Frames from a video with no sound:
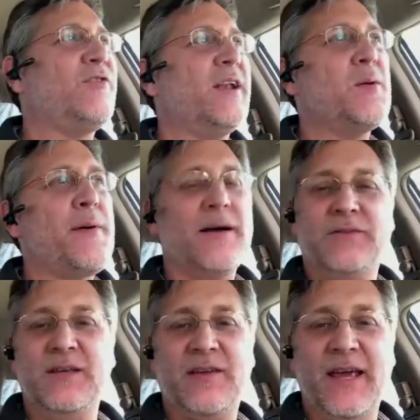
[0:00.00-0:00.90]
funny about
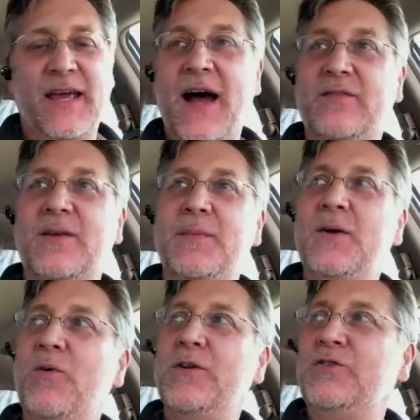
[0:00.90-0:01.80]
these hangouts. I mean,
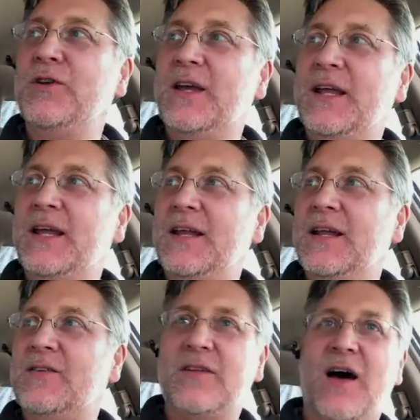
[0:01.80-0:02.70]
once you get it,
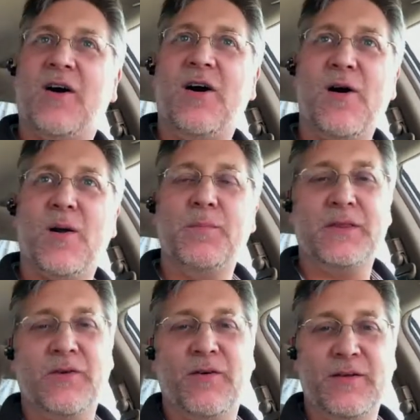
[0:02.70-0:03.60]
it's not hard, but
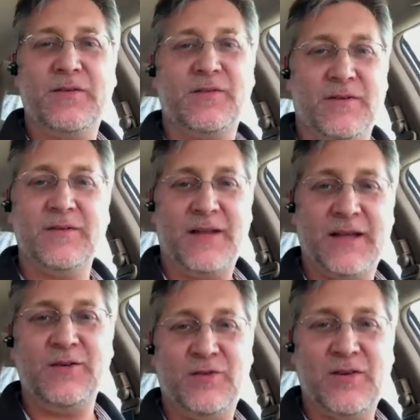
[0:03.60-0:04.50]
there is,
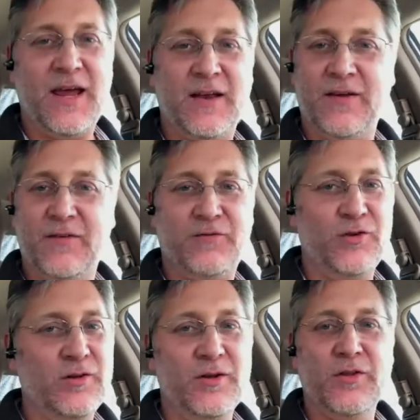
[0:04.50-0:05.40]
like you said, a
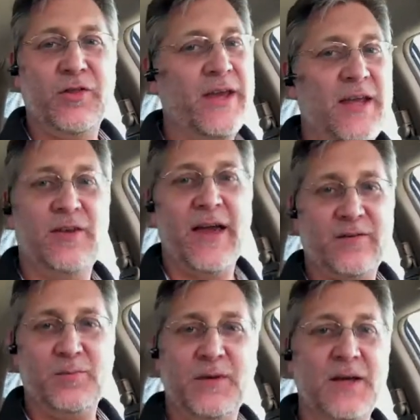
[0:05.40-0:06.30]
few little things you have
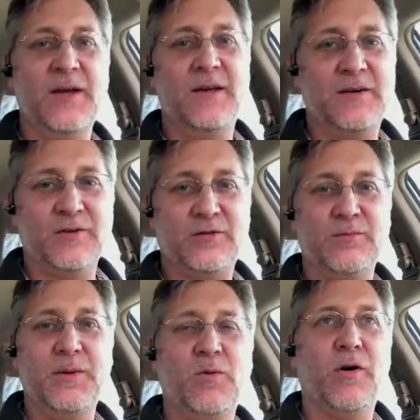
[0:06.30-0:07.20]
to be
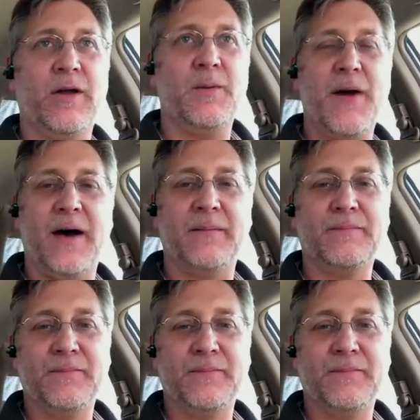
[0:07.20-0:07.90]
worried about.